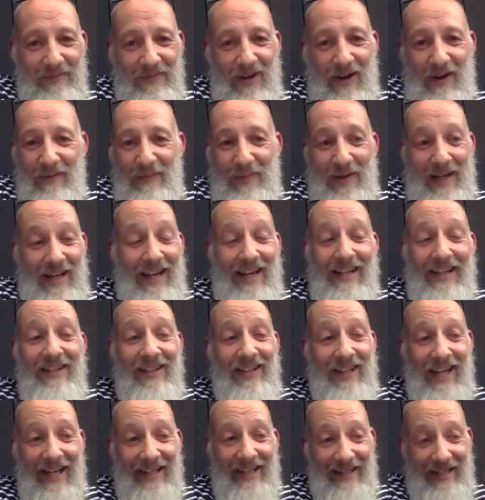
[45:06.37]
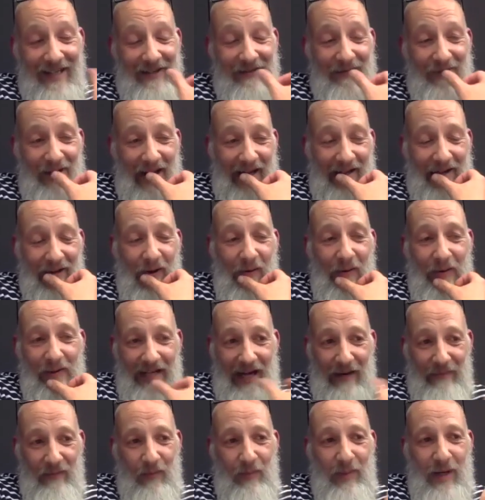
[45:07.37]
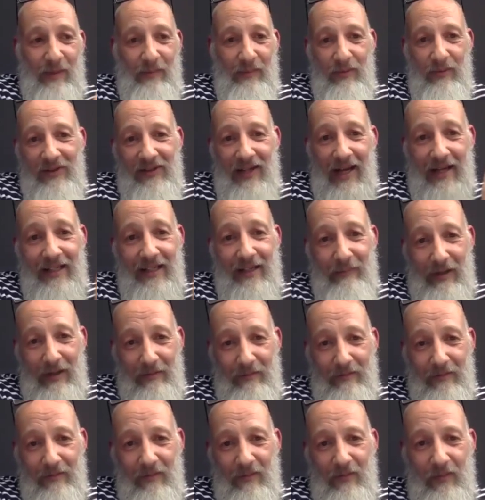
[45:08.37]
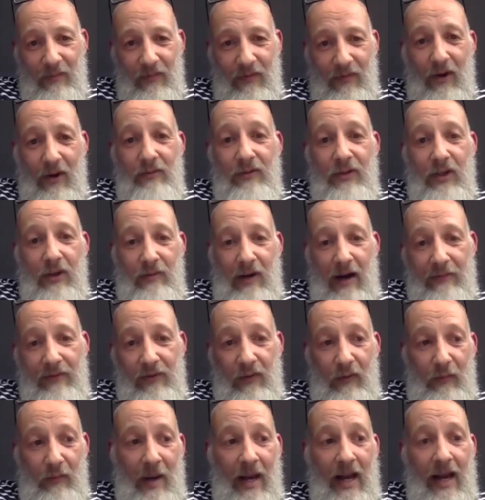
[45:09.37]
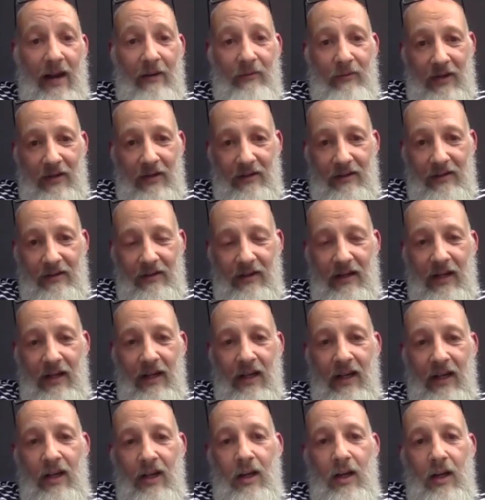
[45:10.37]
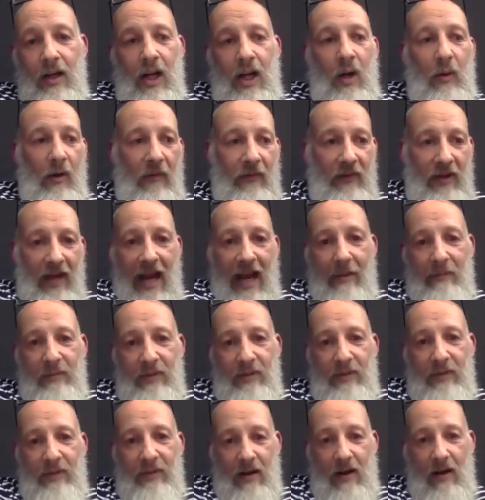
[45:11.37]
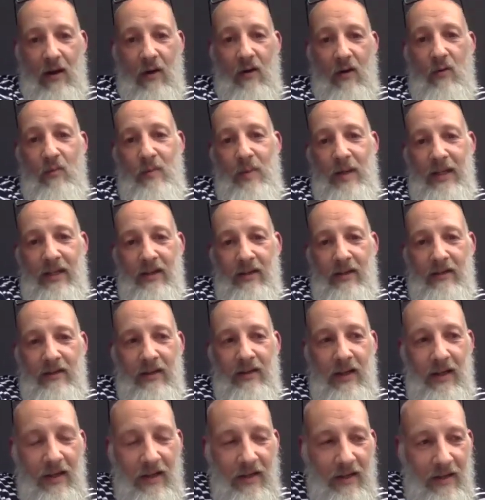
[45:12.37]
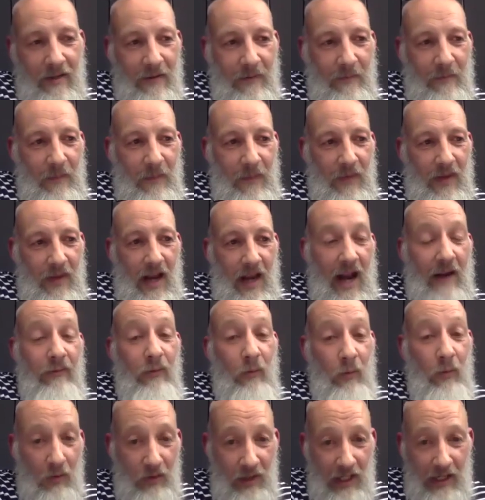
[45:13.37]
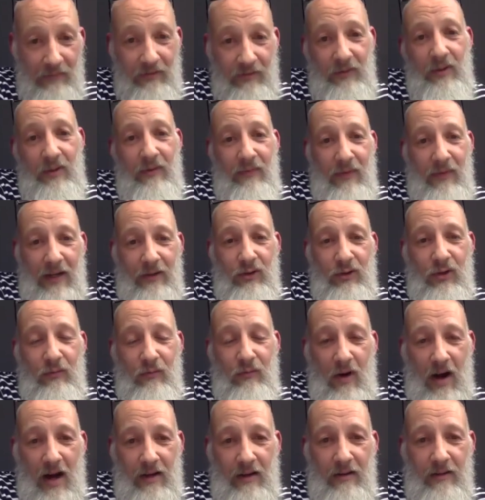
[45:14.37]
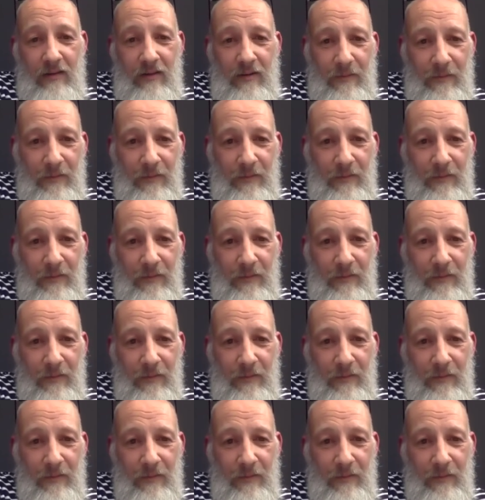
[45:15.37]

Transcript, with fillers: I've been inundated in, in lockdown with people sending me photographs of parents who have kept it at home because everyone lives on Adventure Island